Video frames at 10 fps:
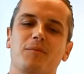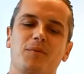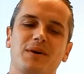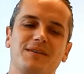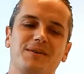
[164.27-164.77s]

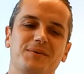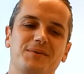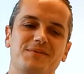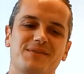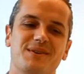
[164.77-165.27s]
What you
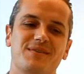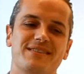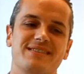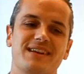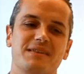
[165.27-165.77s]
observe
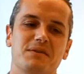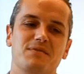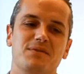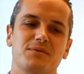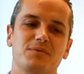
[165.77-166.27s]
is that
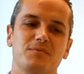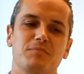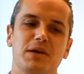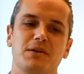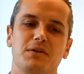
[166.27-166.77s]
if you make